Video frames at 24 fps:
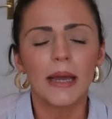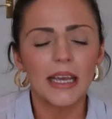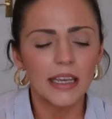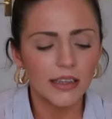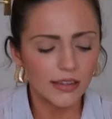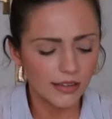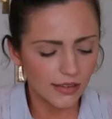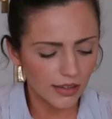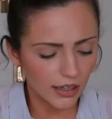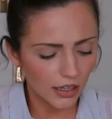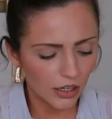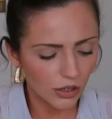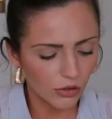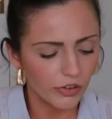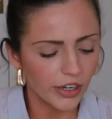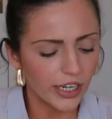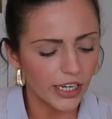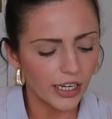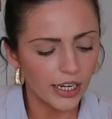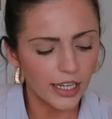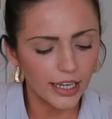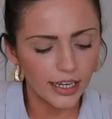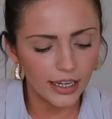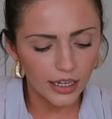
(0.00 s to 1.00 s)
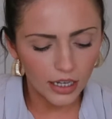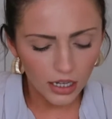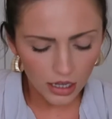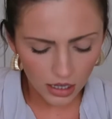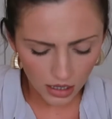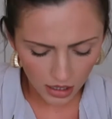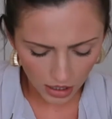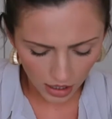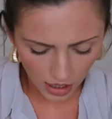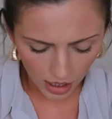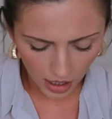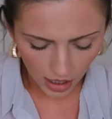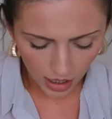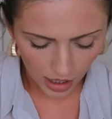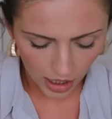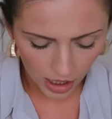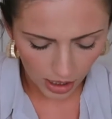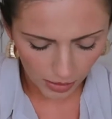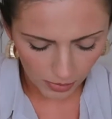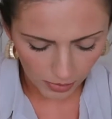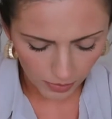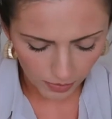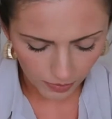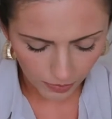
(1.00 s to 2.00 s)
basic really
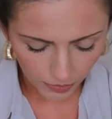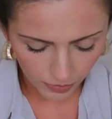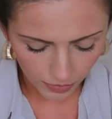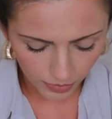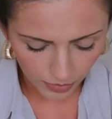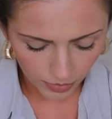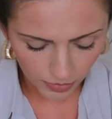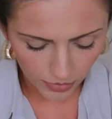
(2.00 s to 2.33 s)
um,